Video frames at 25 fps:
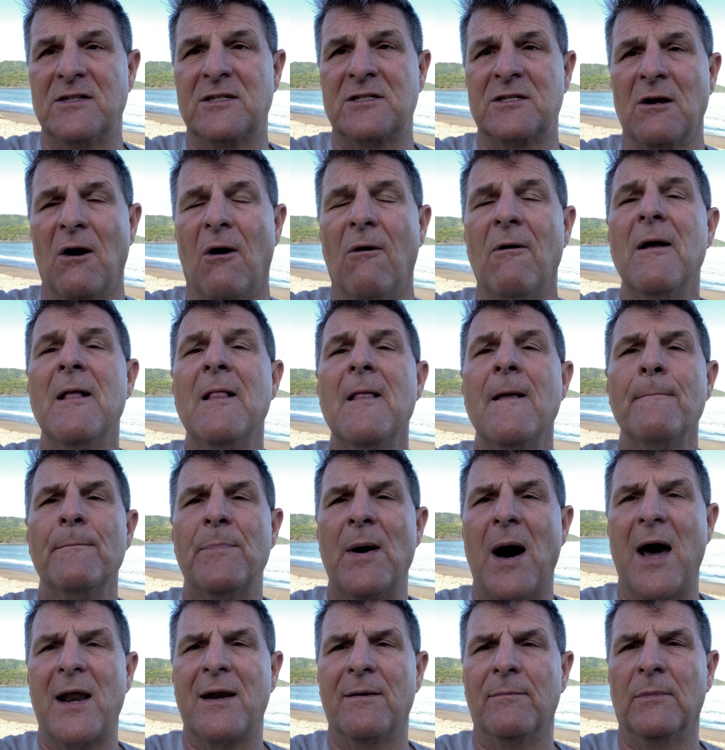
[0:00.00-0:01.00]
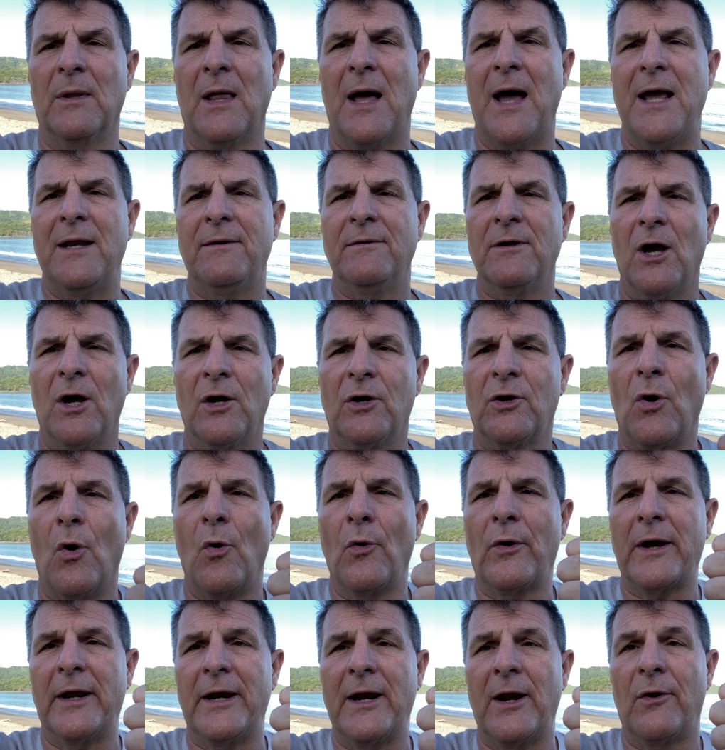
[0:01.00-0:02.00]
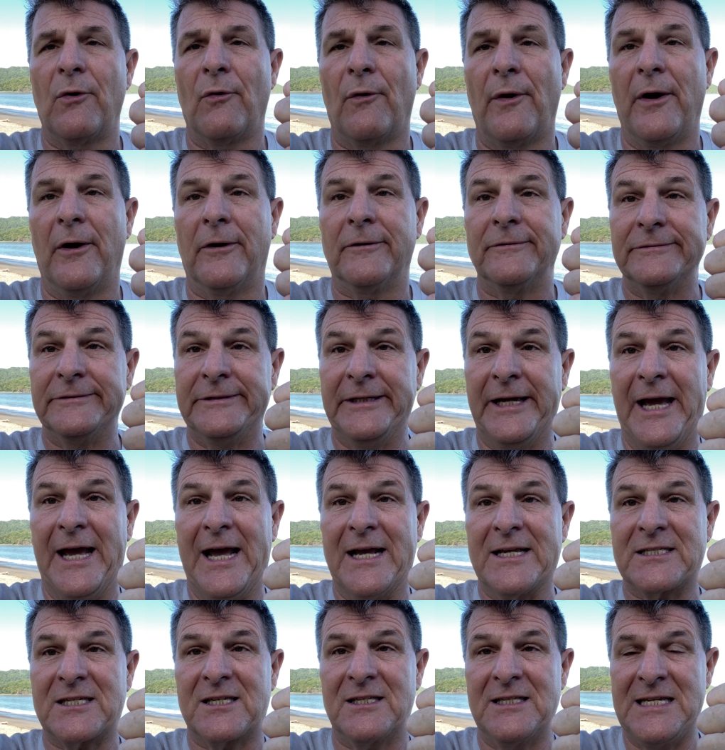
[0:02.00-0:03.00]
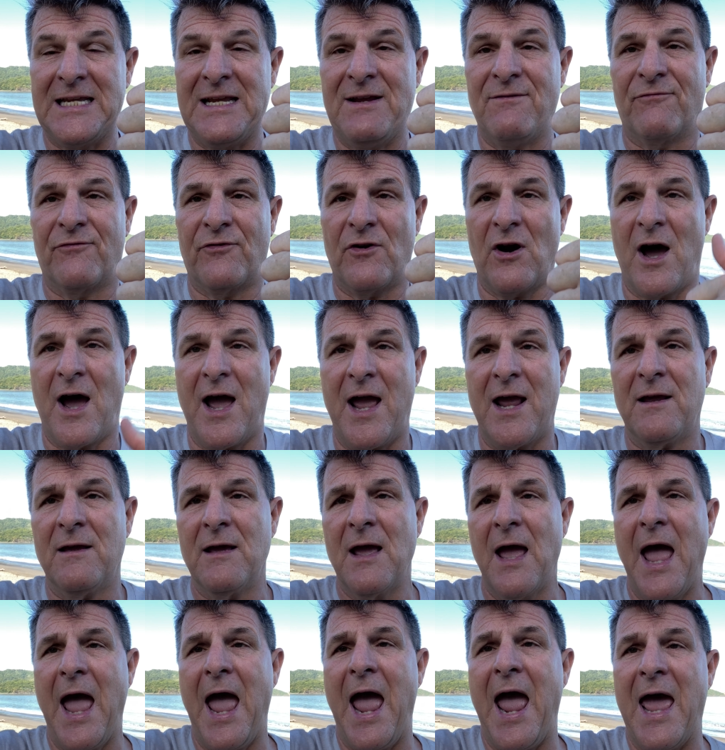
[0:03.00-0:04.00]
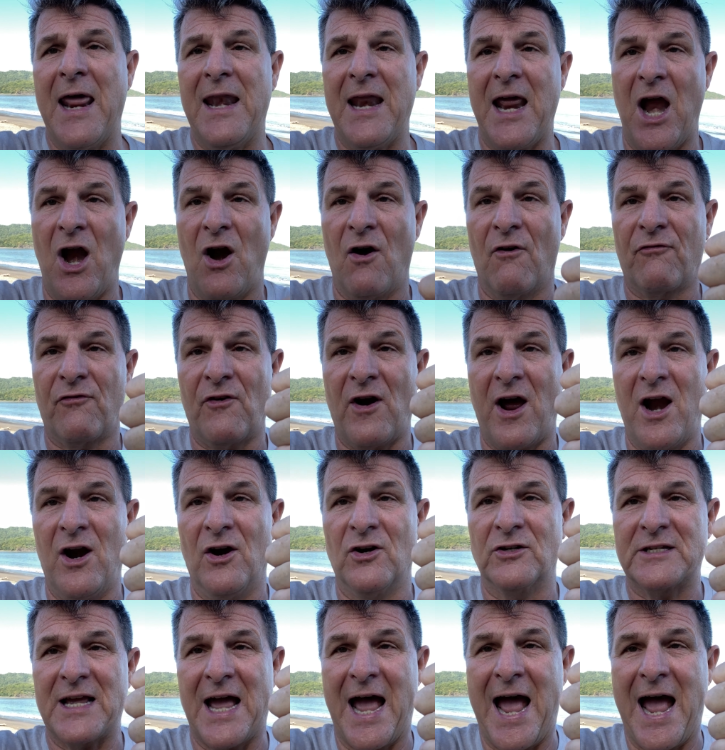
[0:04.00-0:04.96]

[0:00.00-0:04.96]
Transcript: So bottom line, coconut oil, yes, deep frying, and air fryers,